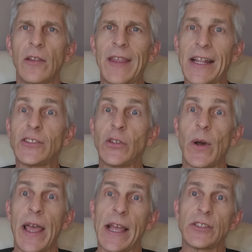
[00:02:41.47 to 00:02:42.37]
that's who
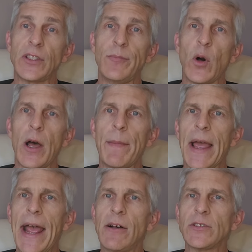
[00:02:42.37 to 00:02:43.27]
I actually bought
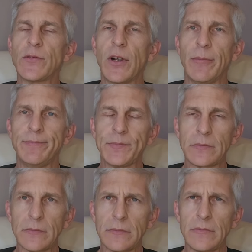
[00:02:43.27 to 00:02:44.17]
my house from."
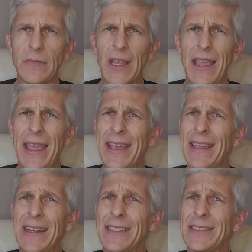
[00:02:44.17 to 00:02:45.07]

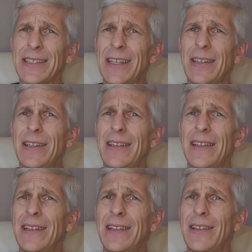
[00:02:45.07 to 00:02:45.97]
And I said,
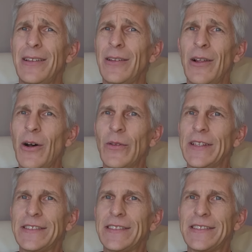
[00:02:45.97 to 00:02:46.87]
"No,
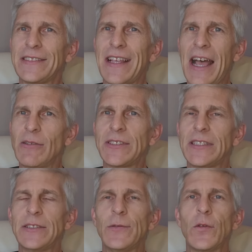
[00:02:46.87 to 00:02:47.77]
this house
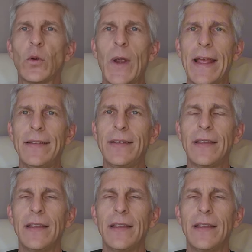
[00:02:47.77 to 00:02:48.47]
isn't for rent.